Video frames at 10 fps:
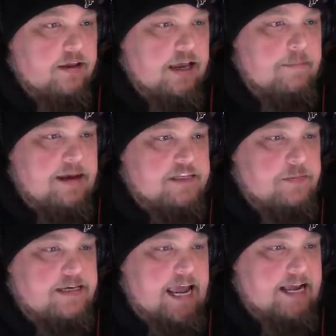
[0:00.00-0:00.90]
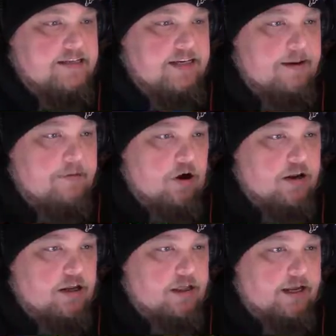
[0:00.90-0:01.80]
It makes me dance and I
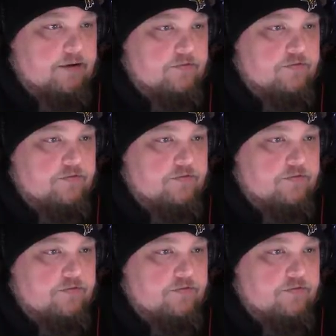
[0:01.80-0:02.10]
party like uh, it's